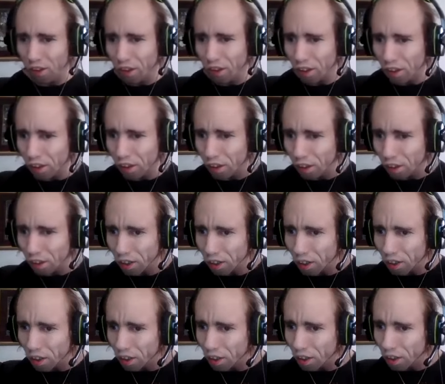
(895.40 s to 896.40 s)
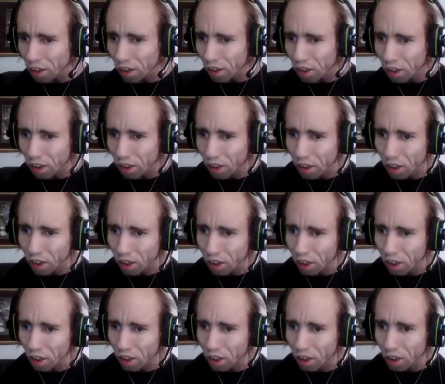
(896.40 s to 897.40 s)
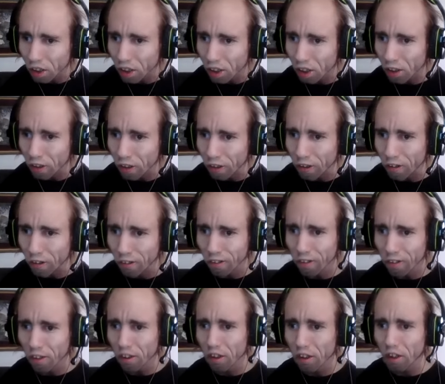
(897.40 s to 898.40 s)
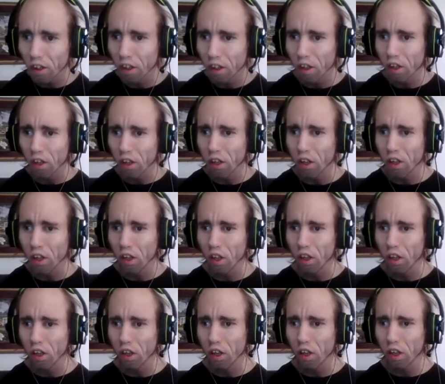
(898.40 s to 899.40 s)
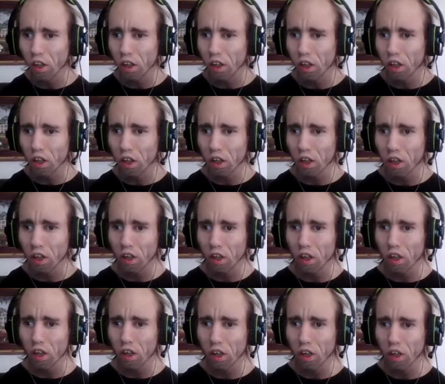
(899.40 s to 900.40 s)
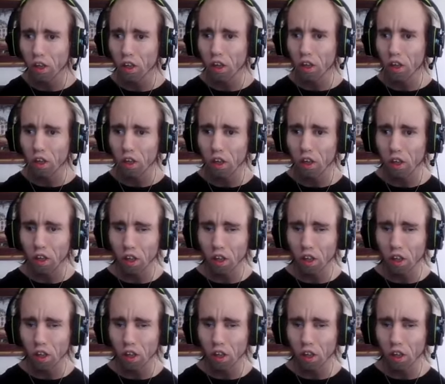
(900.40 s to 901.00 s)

Nothing is said.